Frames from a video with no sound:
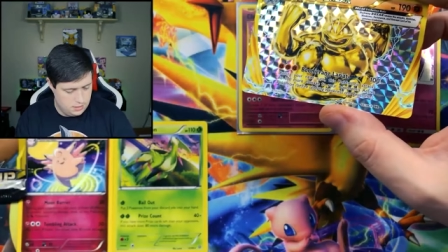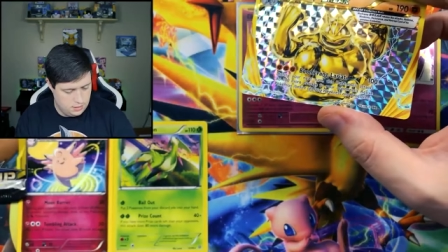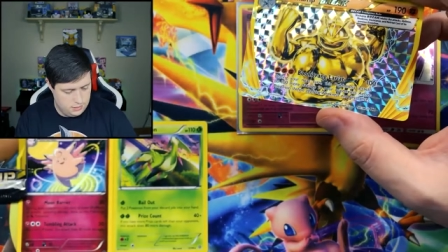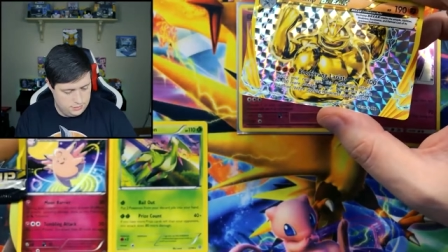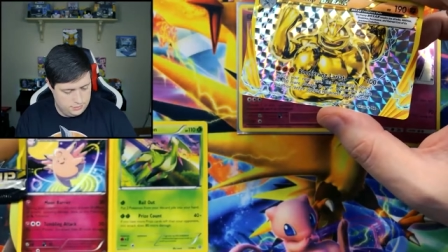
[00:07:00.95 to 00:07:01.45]

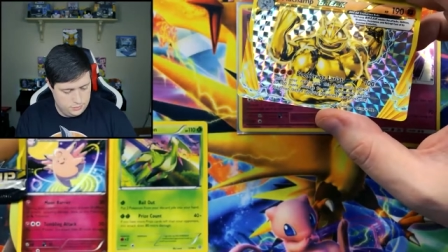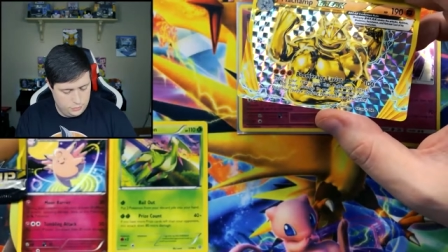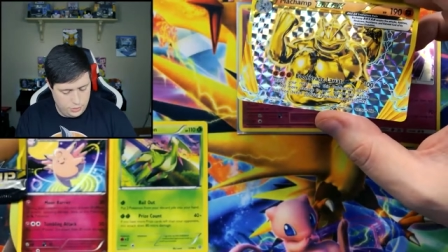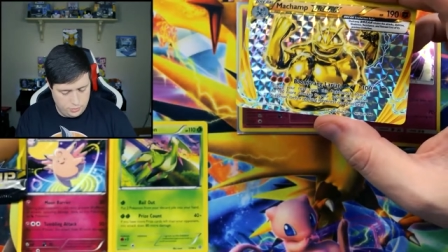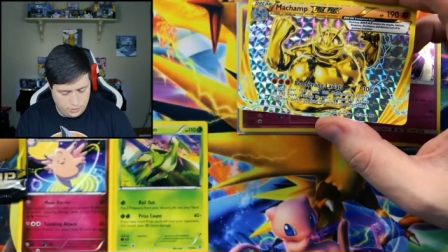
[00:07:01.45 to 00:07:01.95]
right
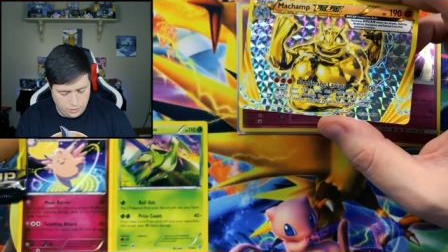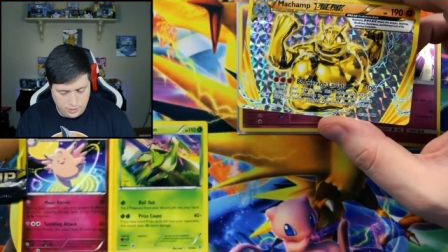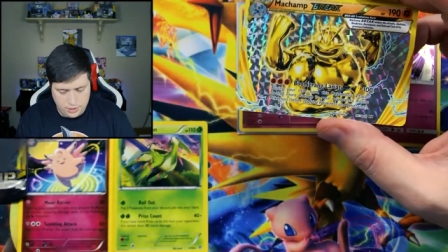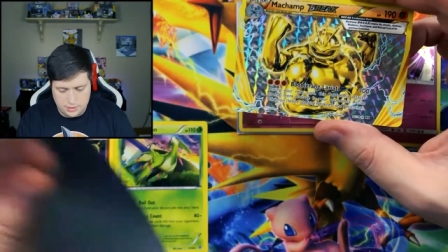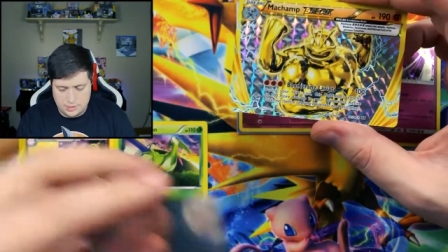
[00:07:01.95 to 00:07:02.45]
we will go
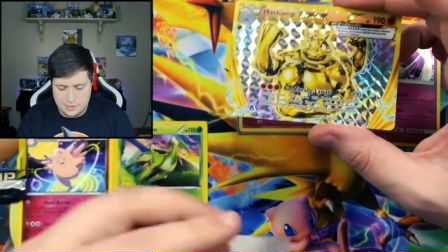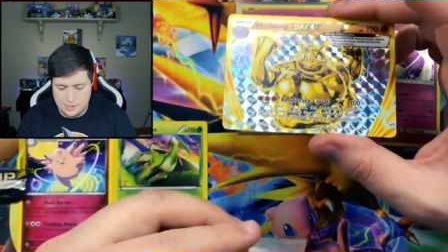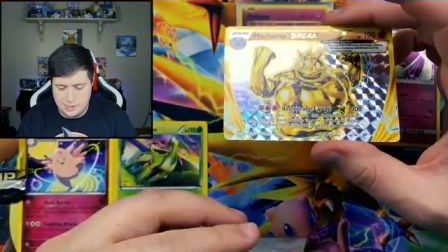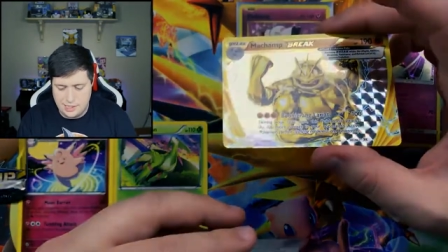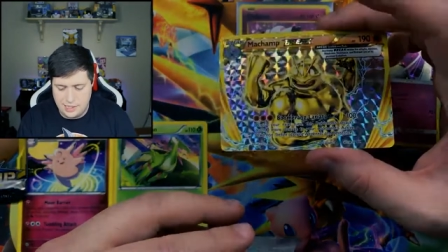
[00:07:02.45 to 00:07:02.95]
ahead and
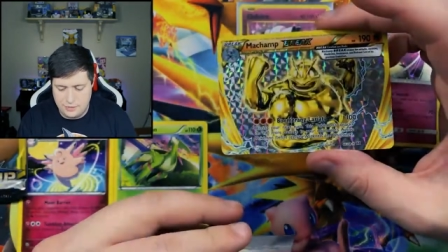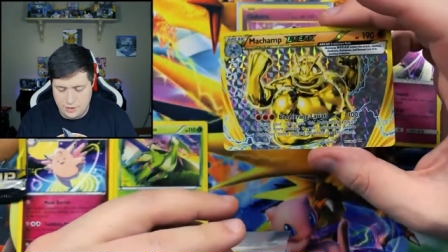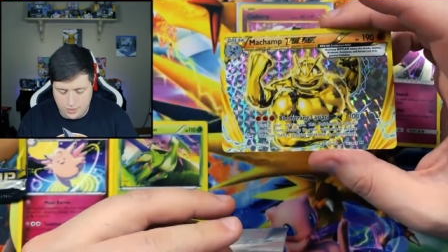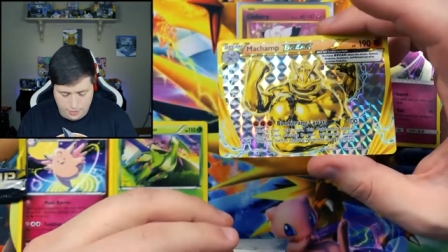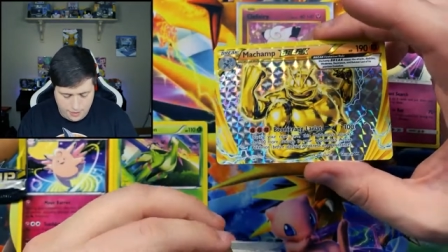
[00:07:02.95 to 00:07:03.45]
sleeve
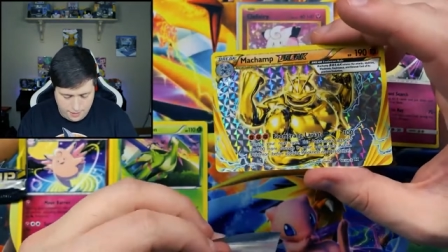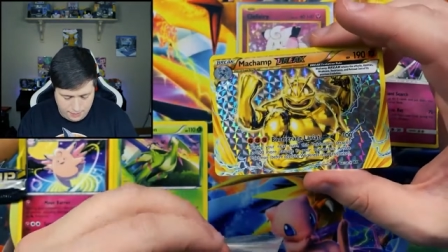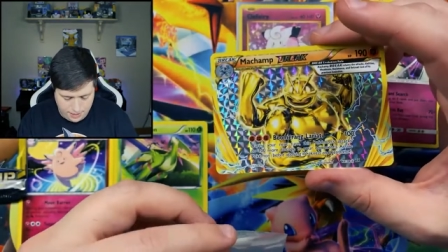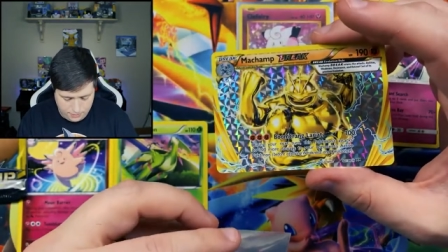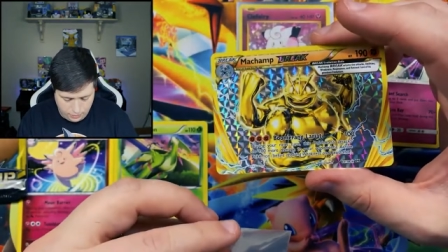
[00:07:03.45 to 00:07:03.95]
that
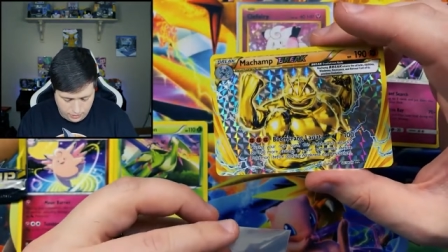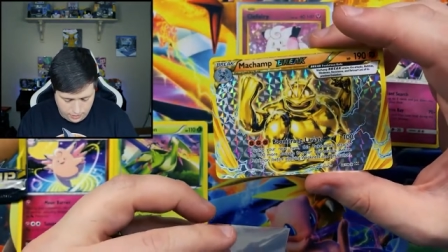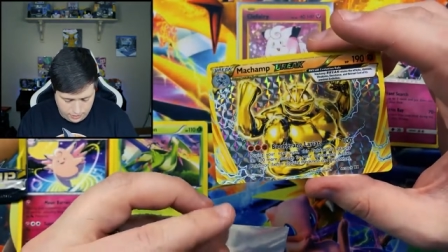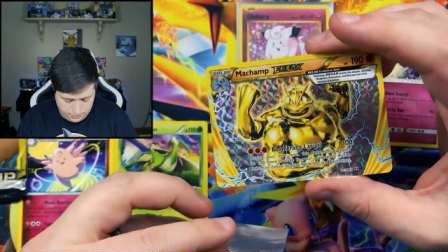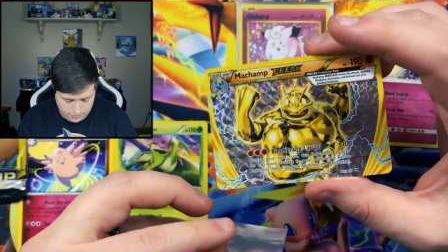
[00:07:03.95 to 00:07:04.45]
bad boy
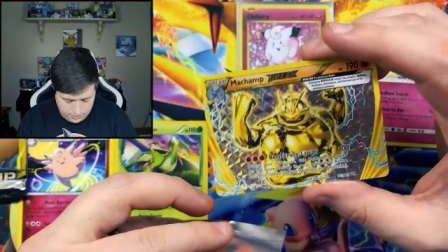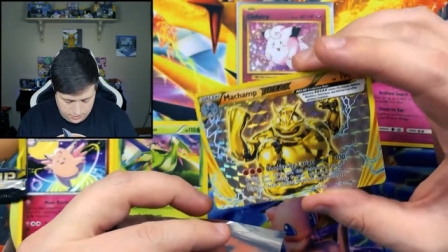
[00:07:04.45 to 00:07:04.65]
up.